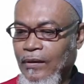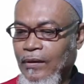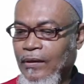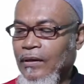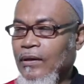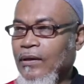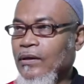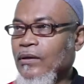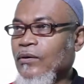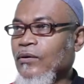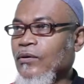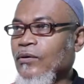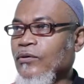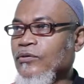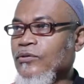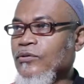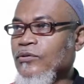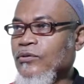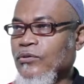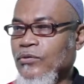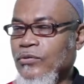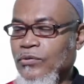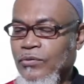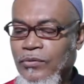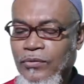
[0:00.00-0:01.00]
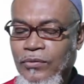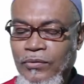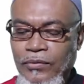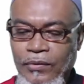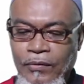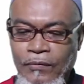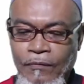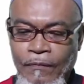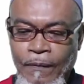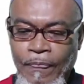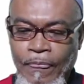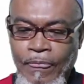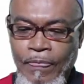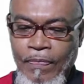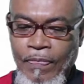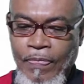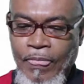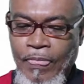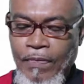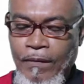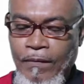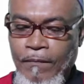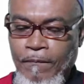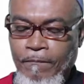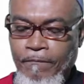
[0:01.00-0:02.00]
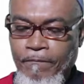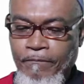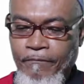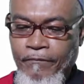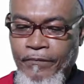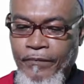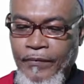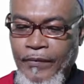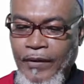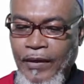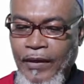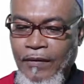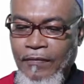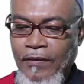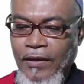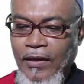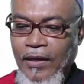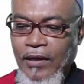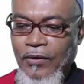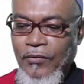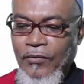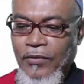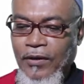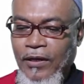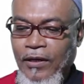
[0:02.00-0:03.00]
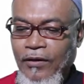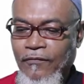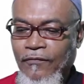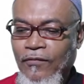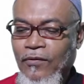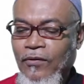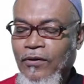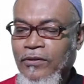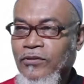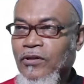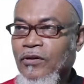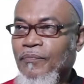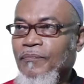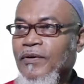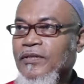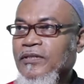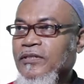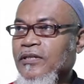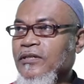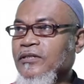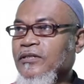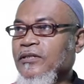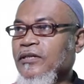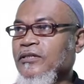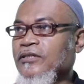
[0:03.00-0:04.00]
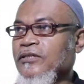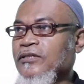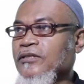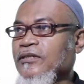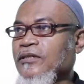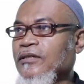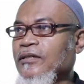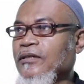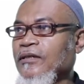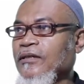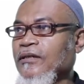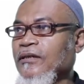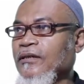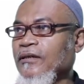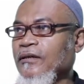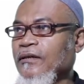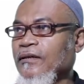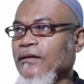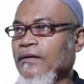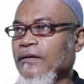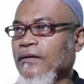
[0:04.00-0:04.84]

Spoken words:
equals 2, and then we have got a percentage %d,